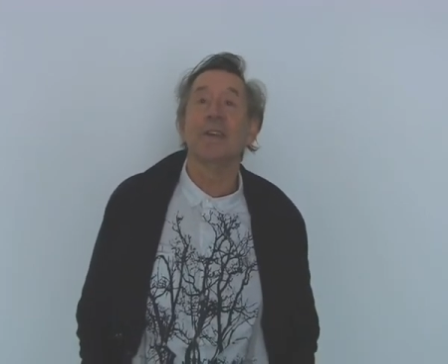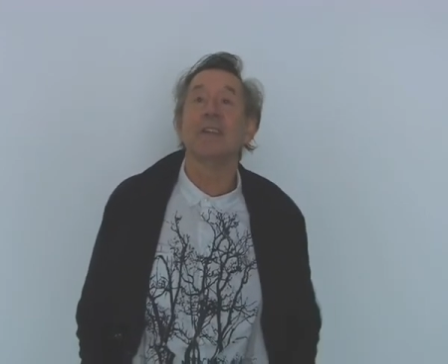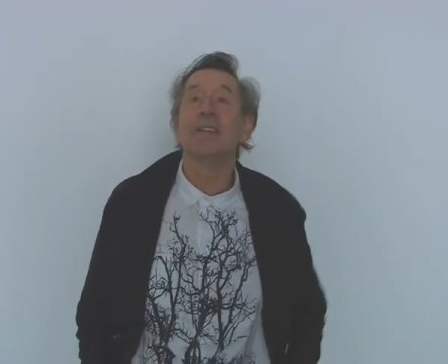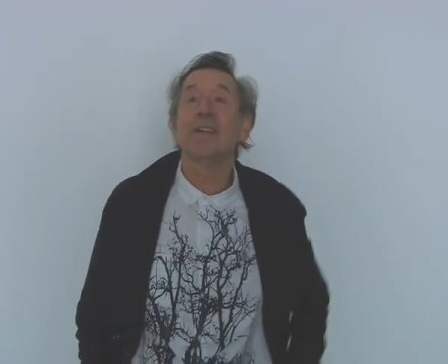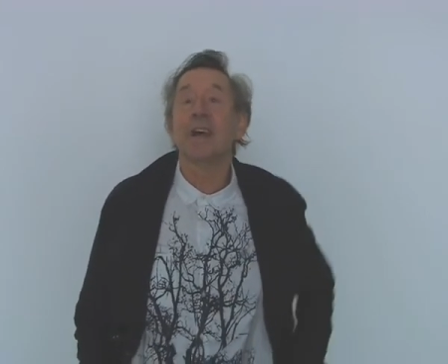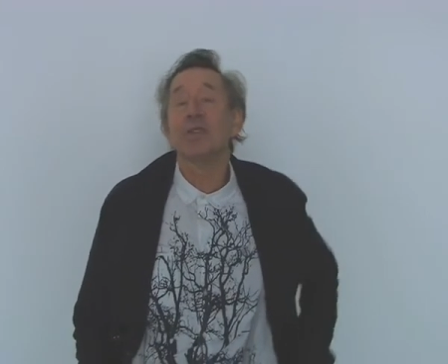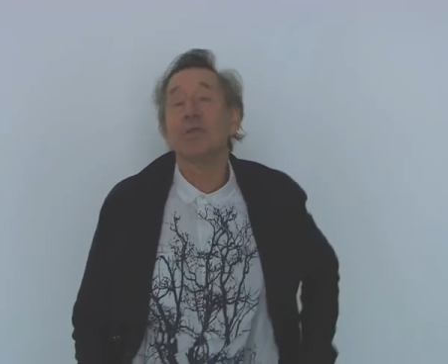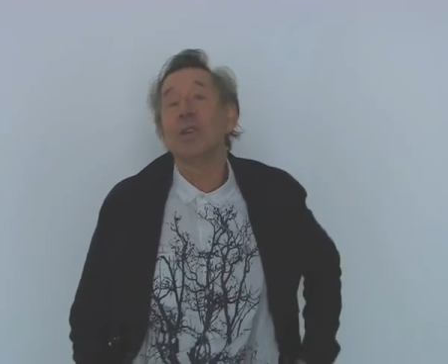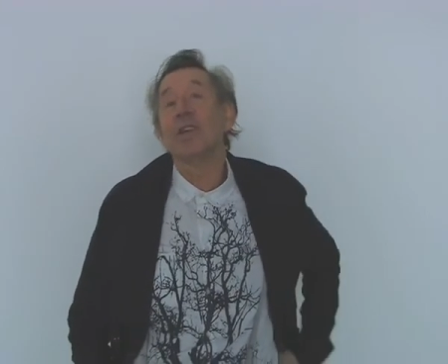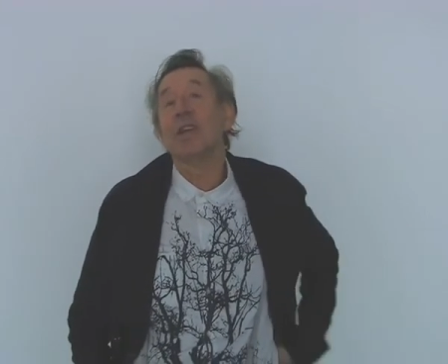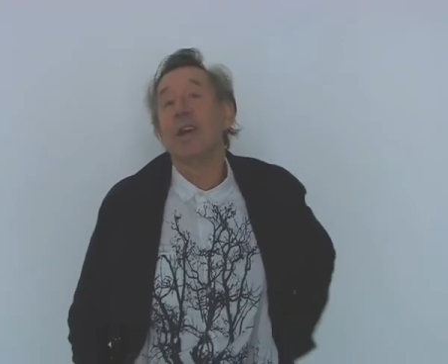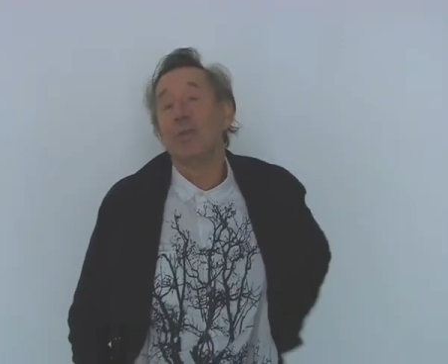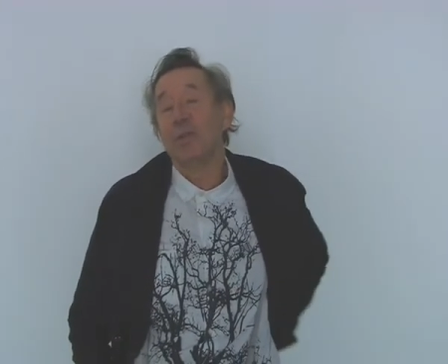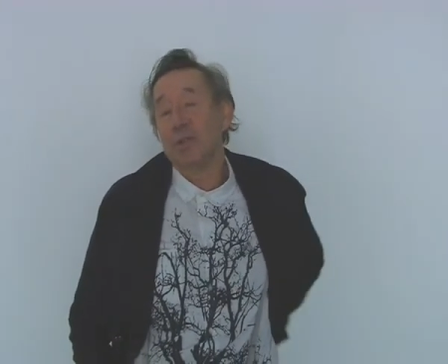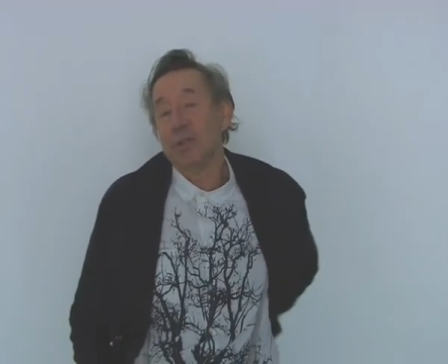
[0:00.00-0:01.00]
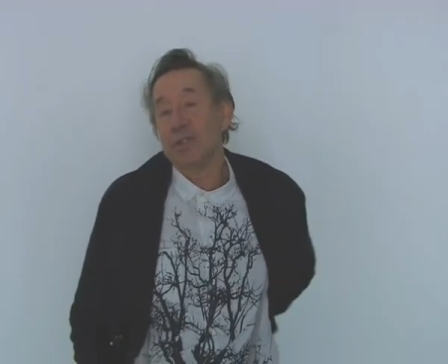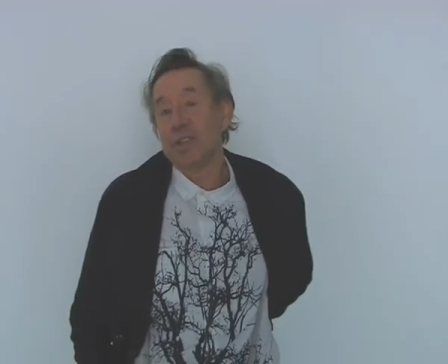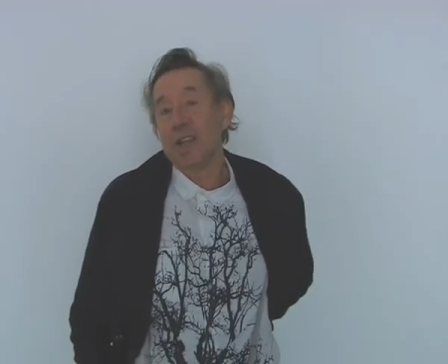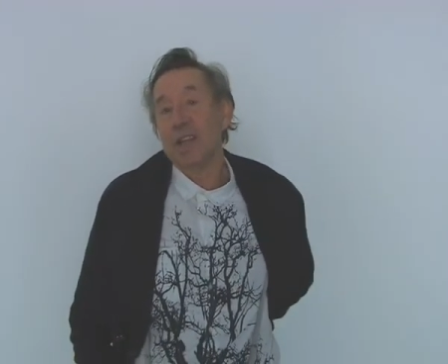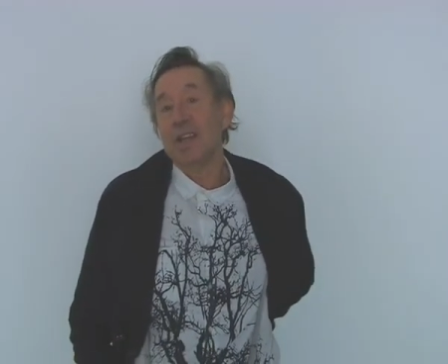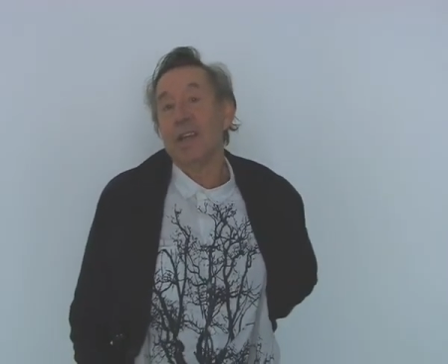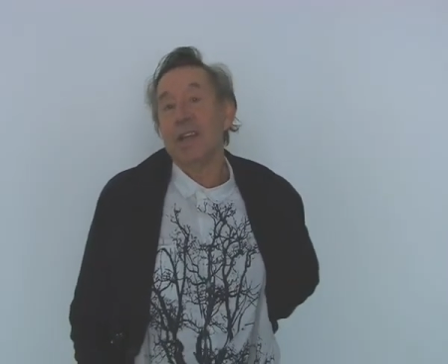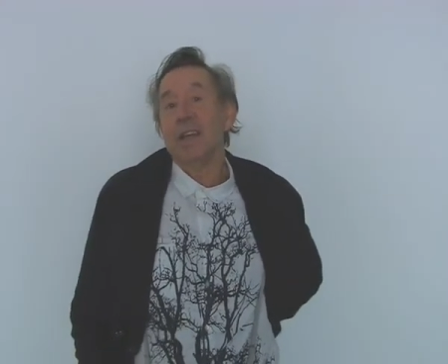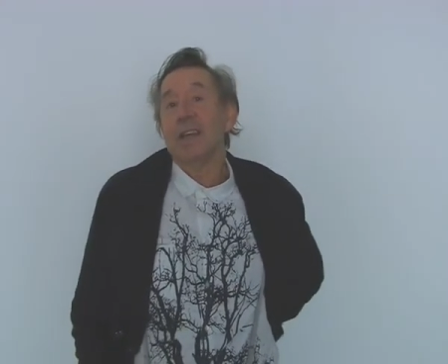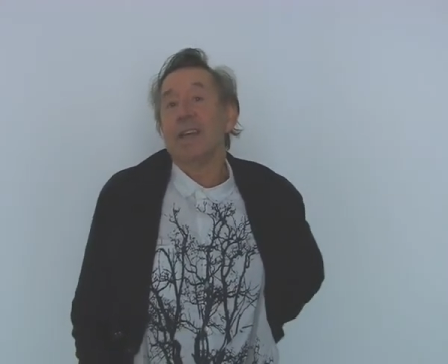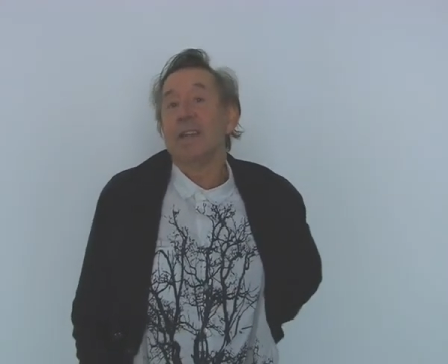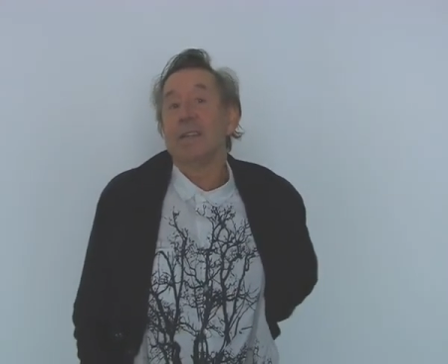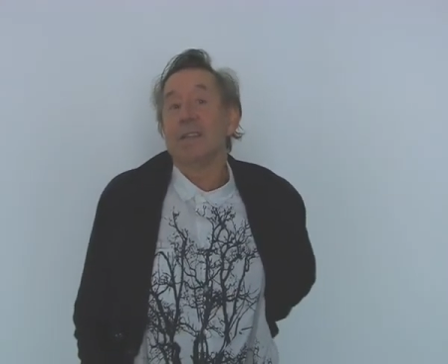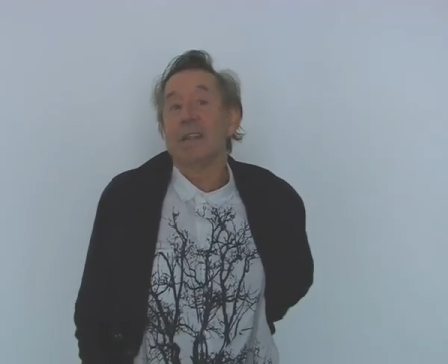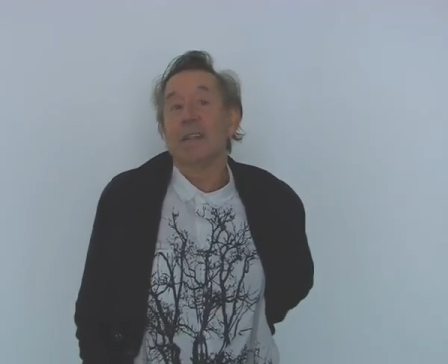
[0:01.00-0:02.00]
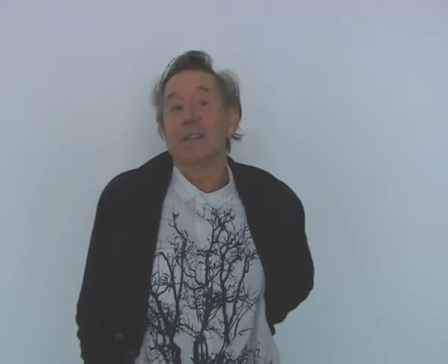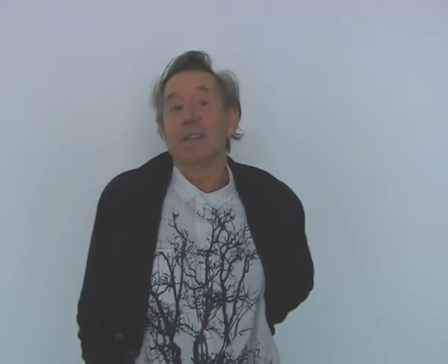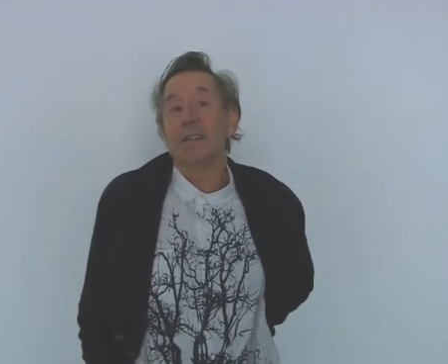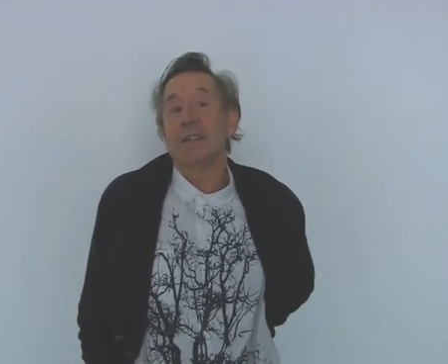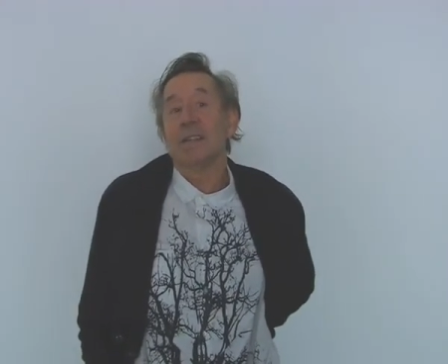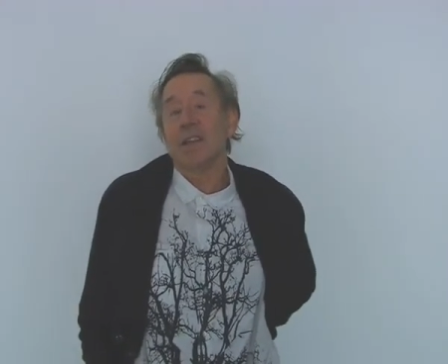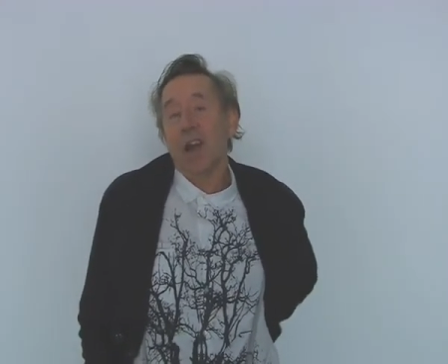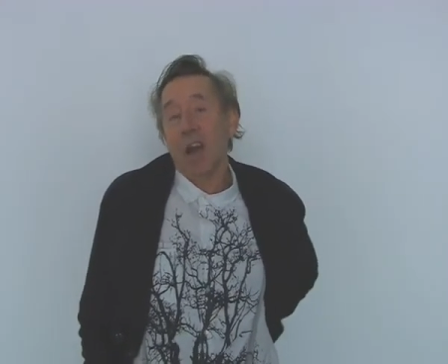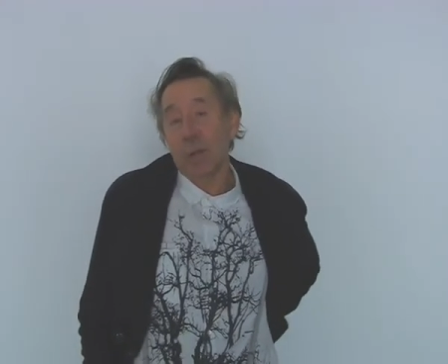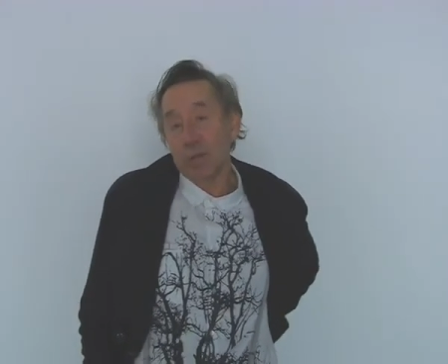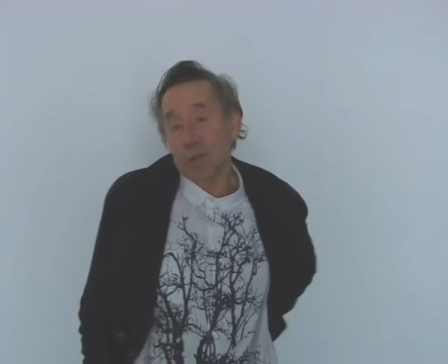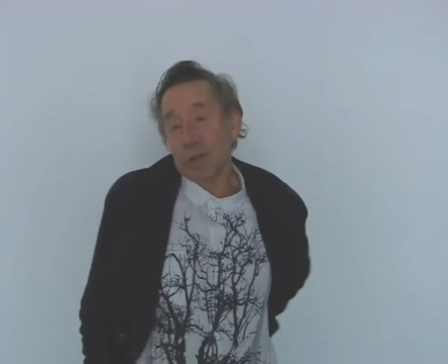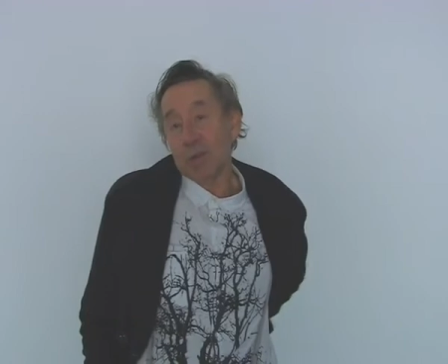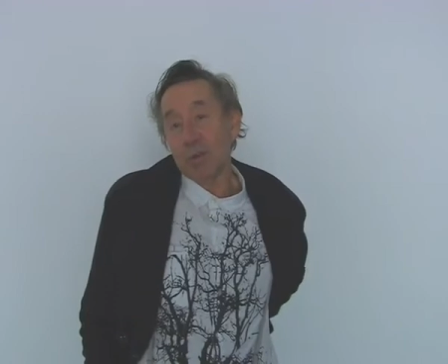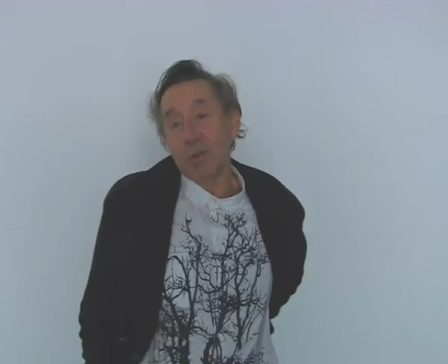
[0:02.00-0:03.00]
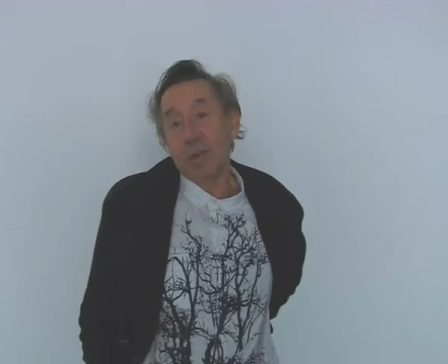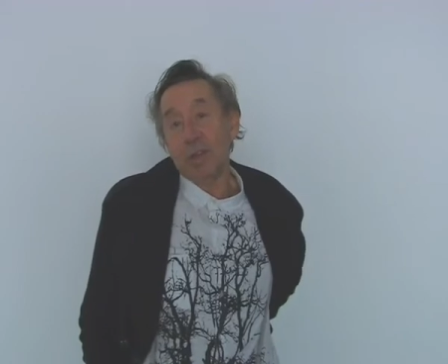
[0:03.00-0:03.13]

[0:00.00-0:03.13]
It's actually, we could say, it's a sculpture